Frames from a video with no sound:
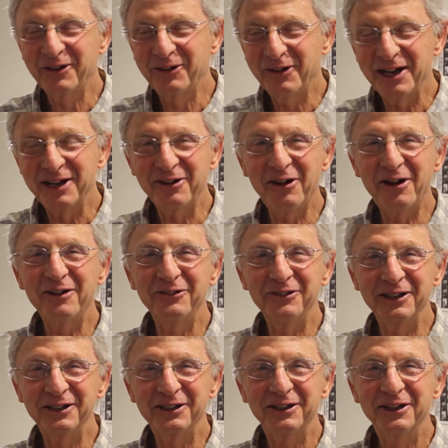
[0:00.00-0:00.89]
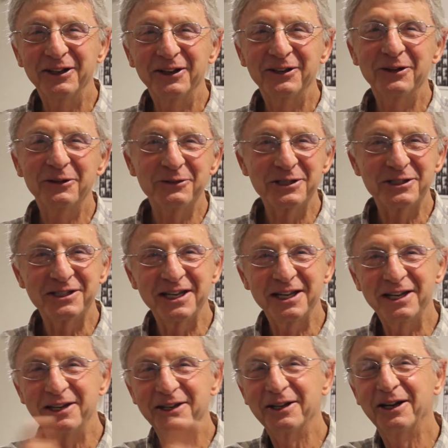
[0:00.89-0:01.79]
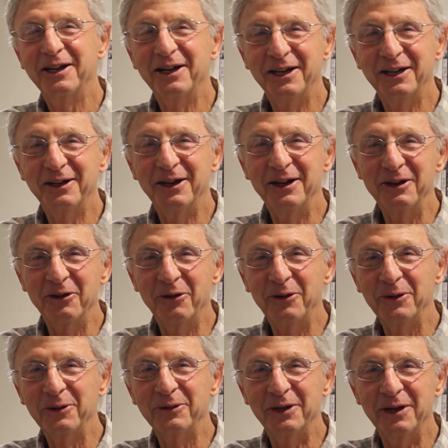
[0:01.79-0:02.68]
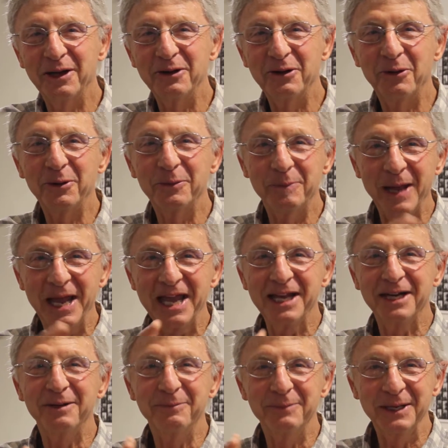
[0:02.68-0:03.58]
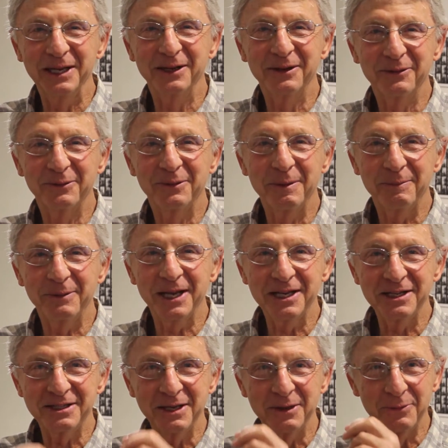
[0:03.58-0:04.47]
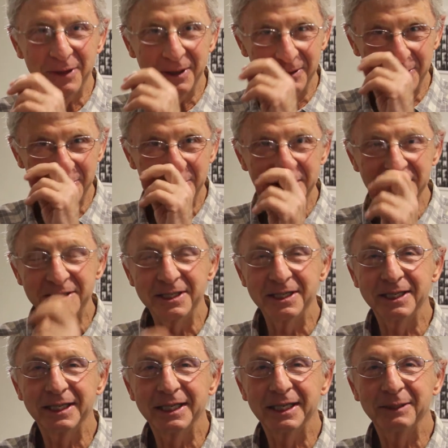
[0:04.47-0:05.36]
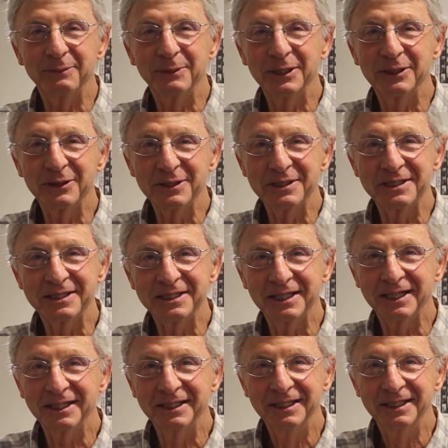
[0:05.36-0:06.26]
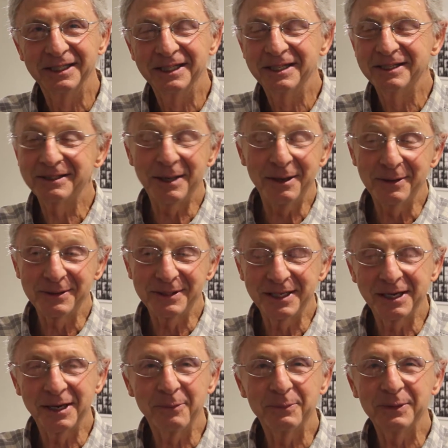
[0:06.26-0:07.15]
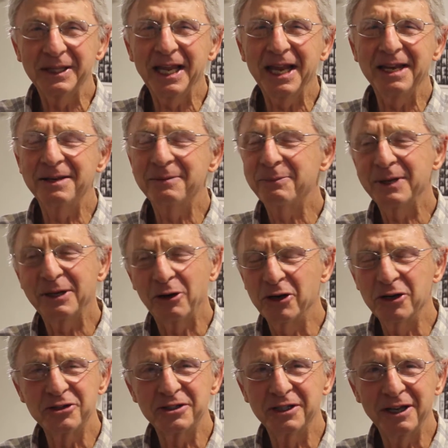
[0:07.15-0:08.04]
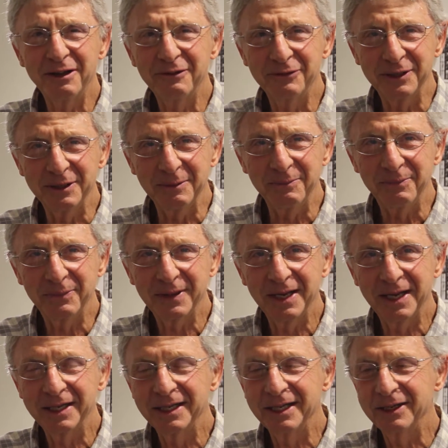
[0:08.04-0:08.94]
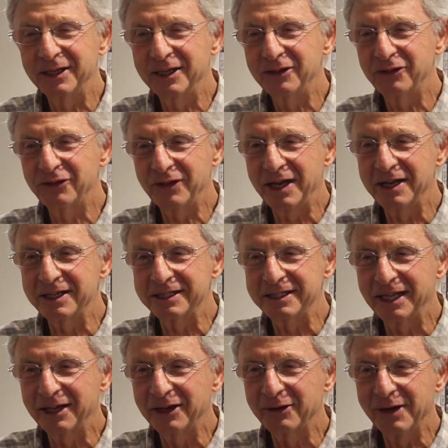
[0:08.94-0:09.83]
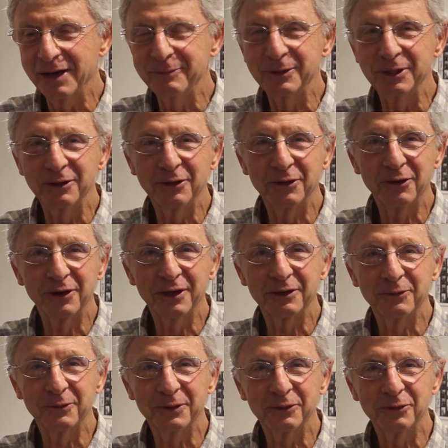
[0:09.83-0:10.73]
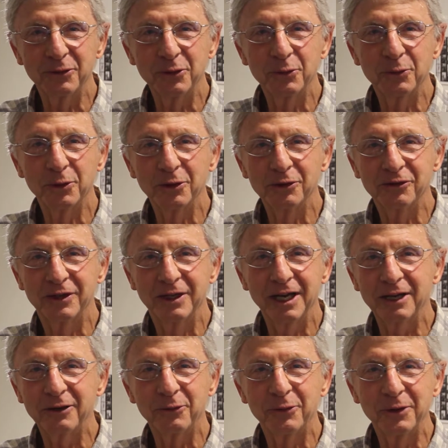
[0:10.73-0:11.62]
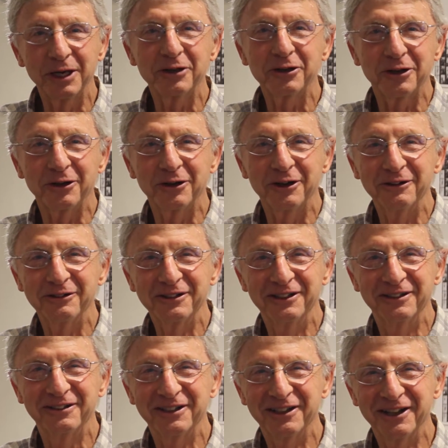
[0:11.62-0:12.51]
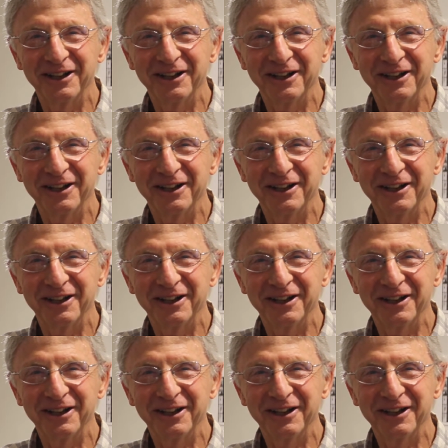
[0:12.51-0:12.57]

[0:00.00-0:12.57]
quite often you would see an old panel being replacing one of the ones he did, because sometimes they're like, but Hearst loved him, and he sent a telegram to New York with two words: "Get Richter."